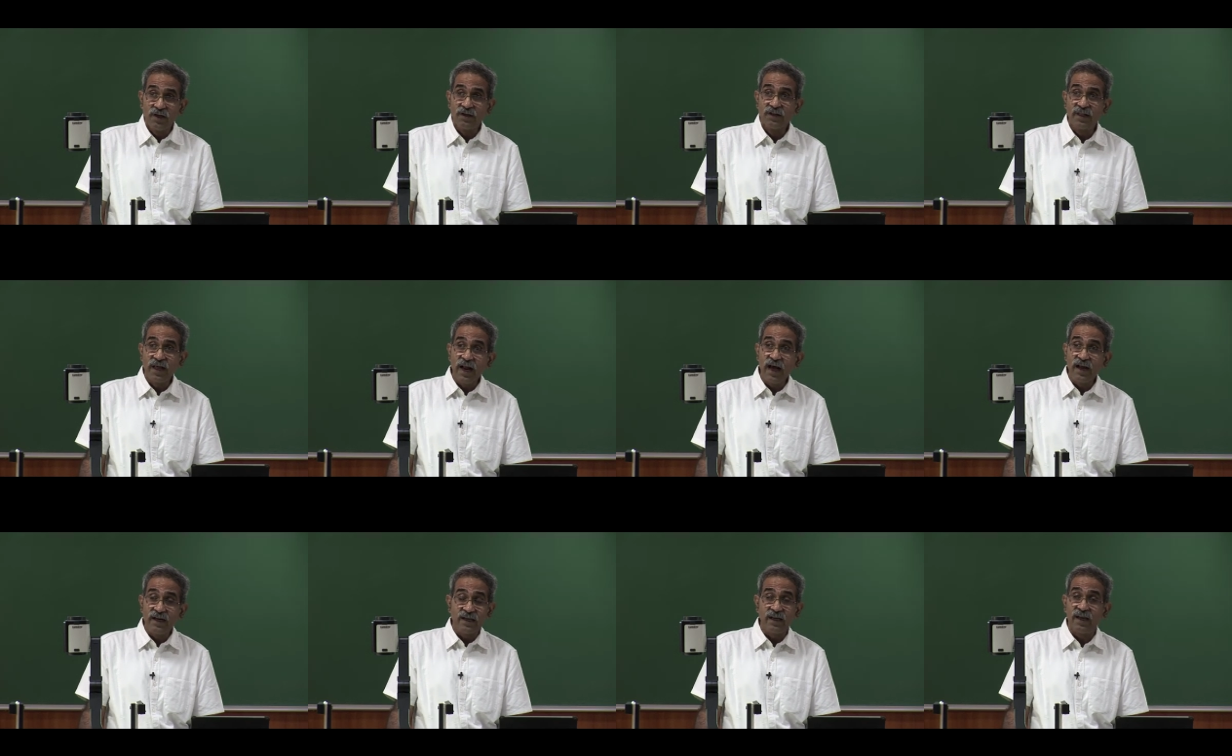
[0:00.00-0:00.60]
there
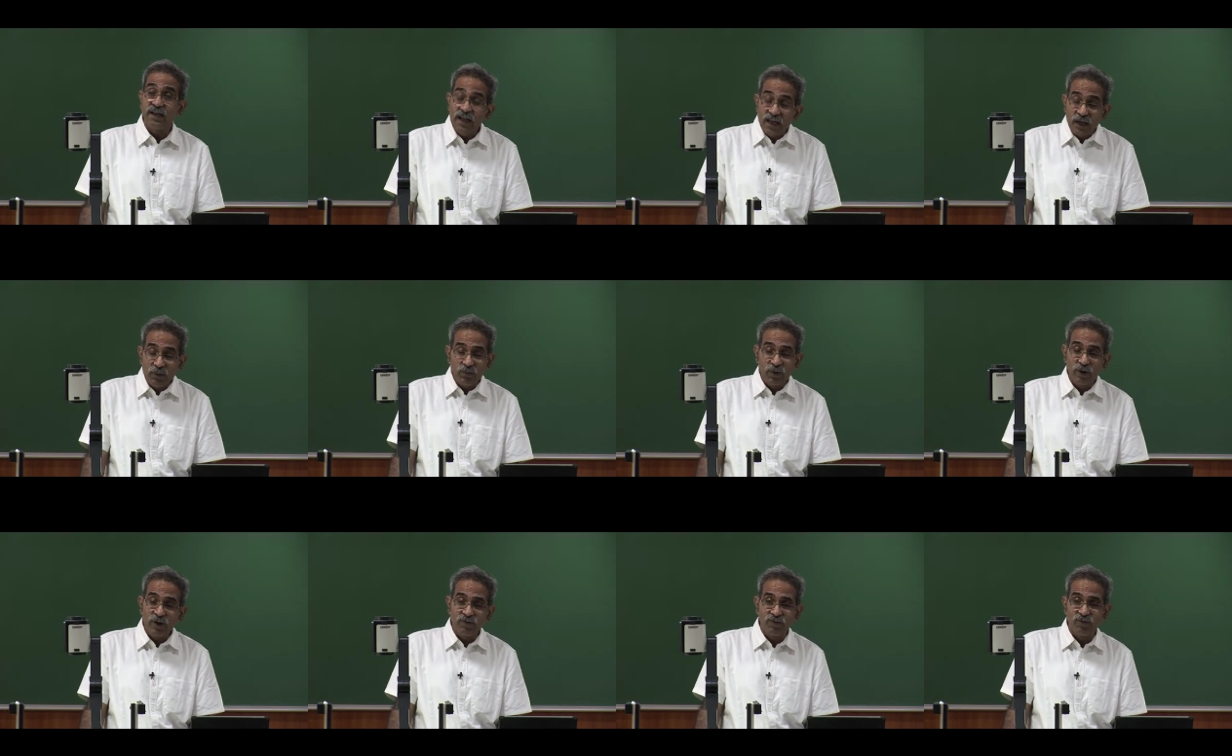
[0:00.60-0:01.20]
are any
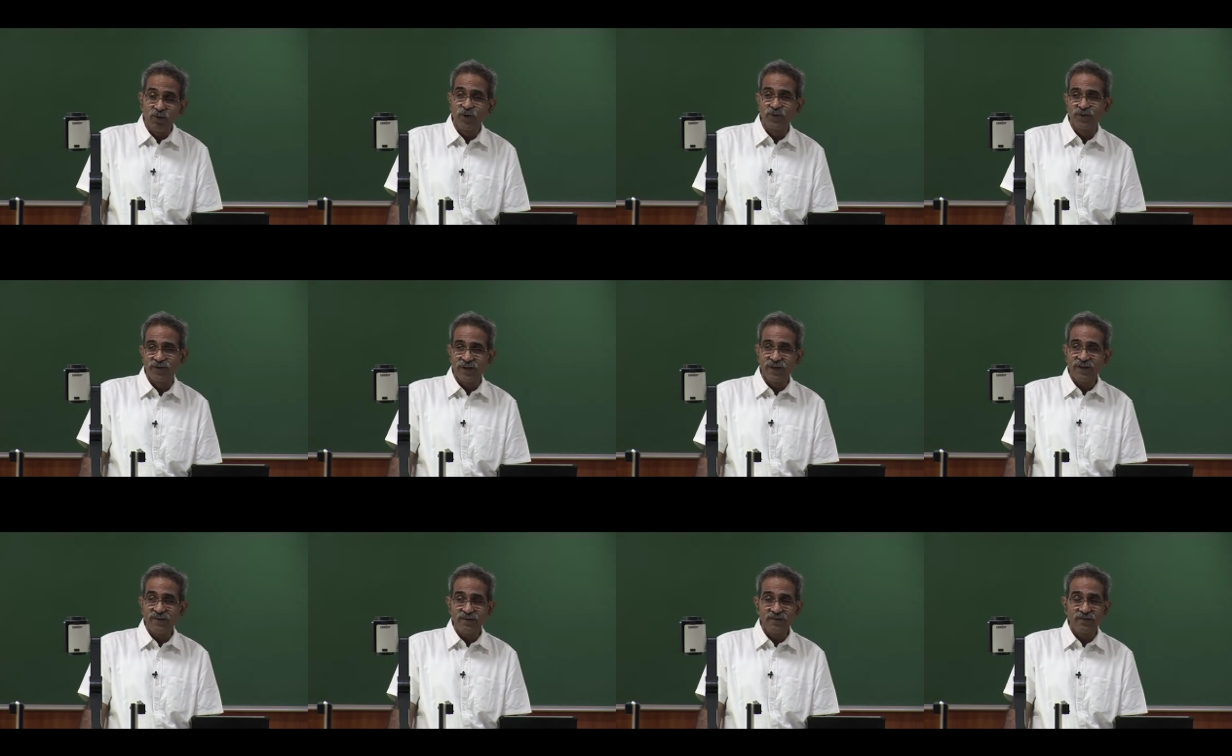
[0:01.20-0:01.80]
number of
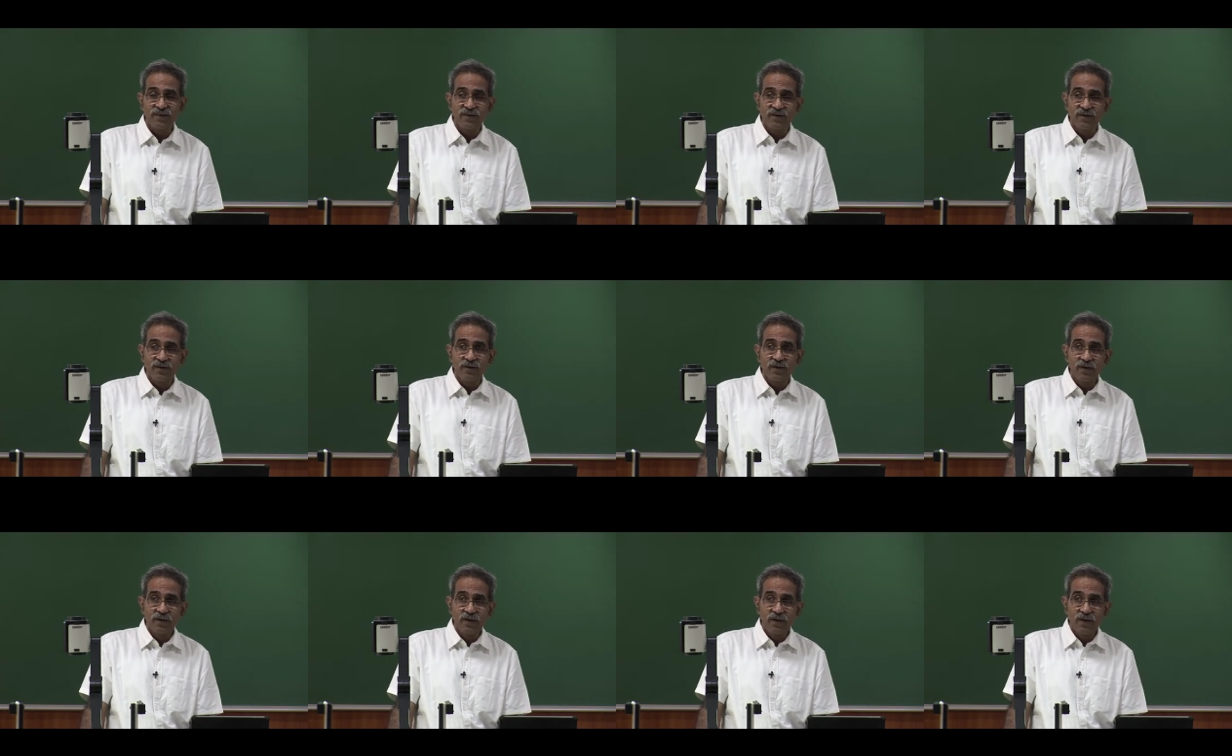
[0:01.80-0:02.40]
forces,
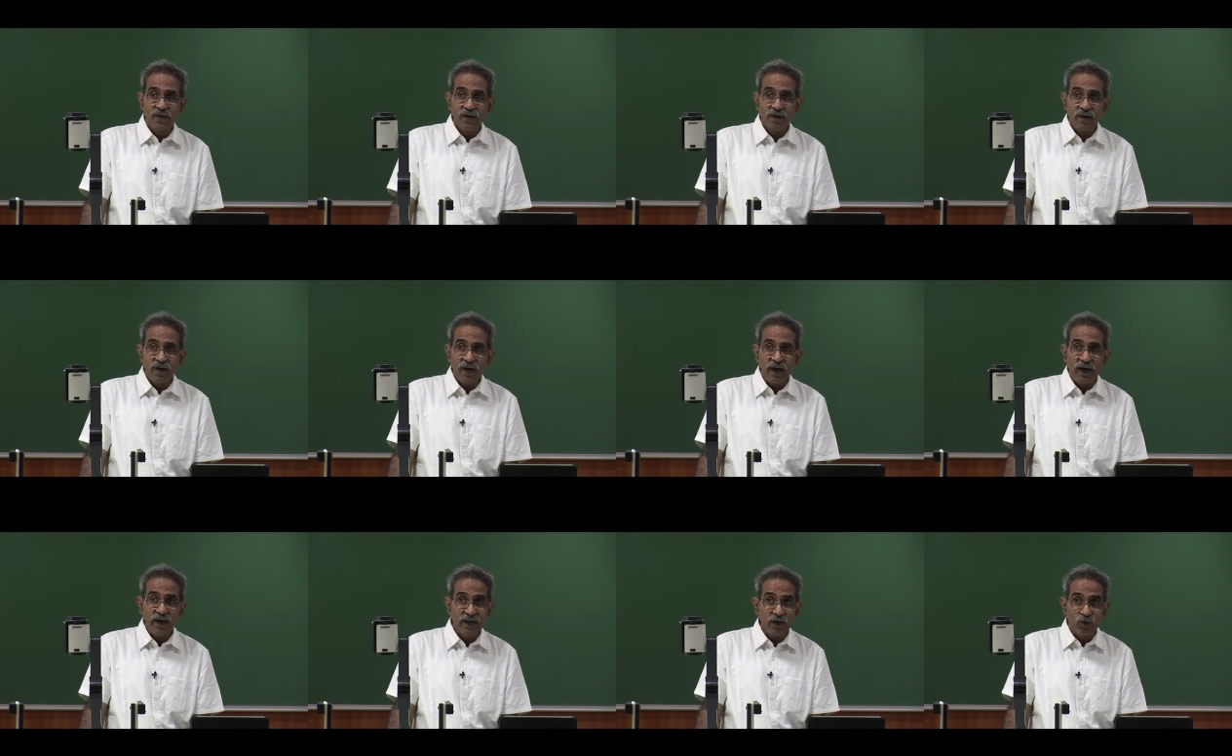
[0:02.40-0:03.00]

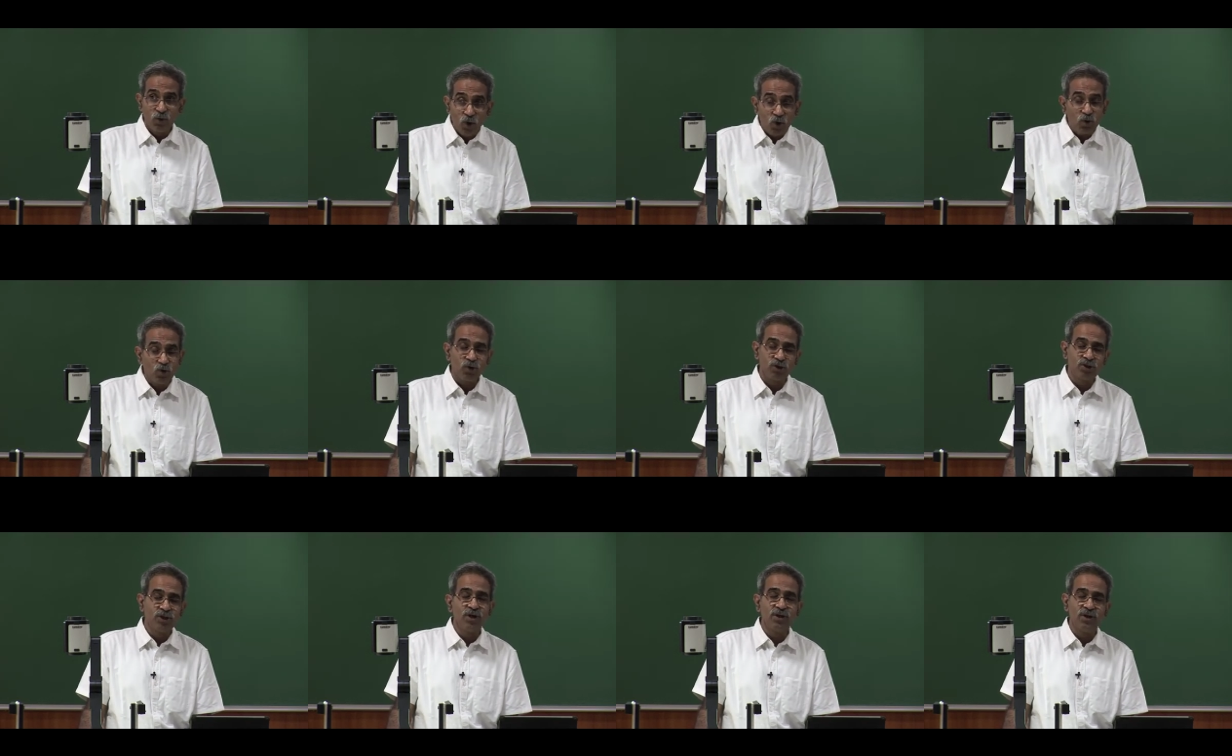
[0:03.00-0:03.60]
and a good
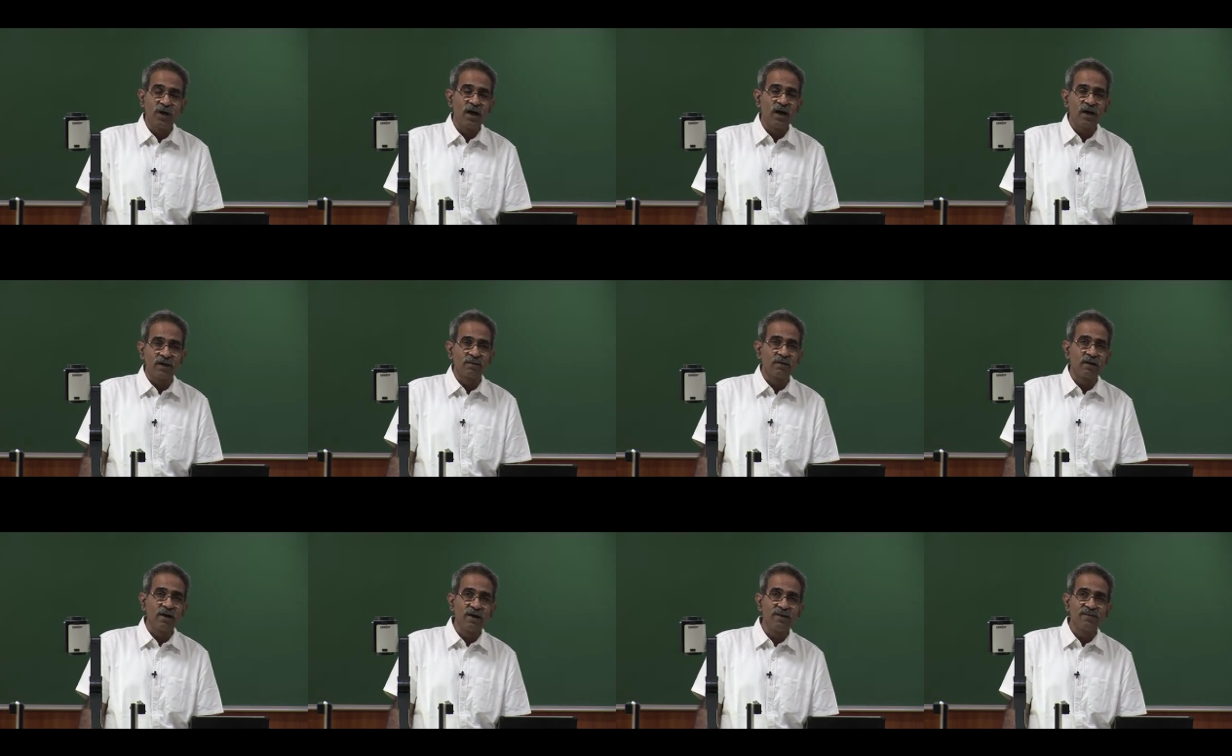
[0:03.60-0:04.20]
question to
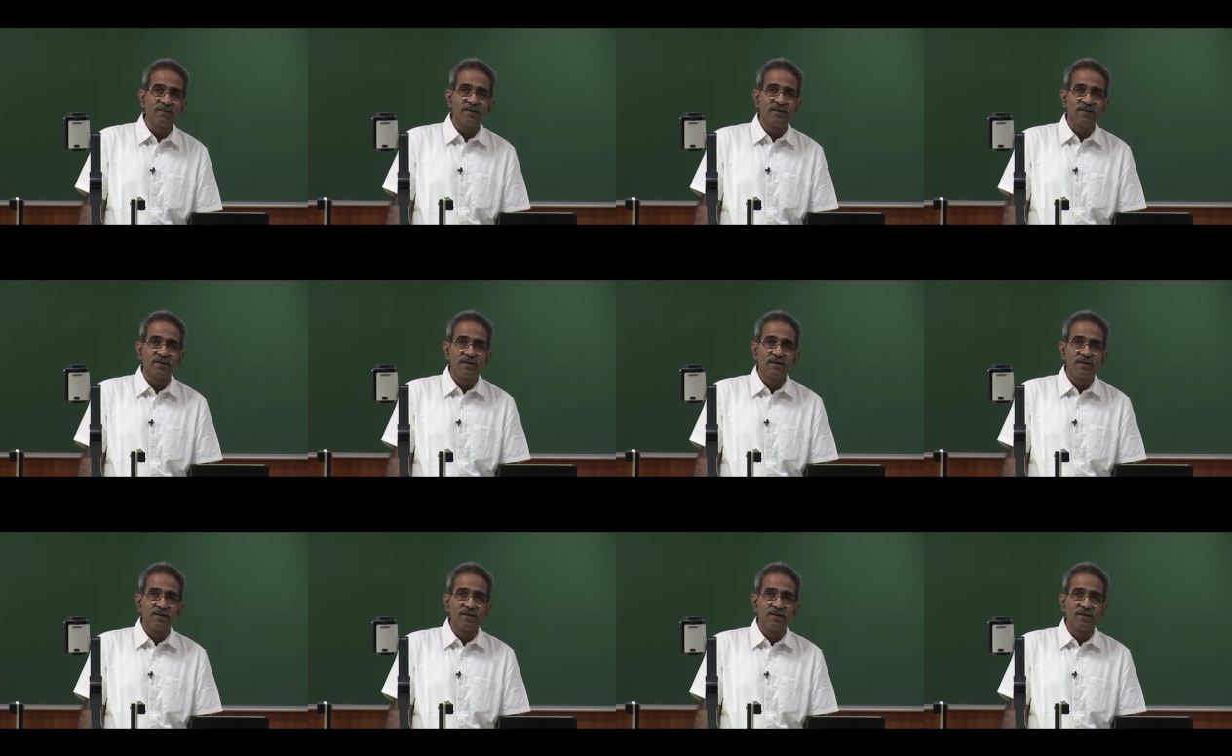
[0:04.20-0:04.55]
ask is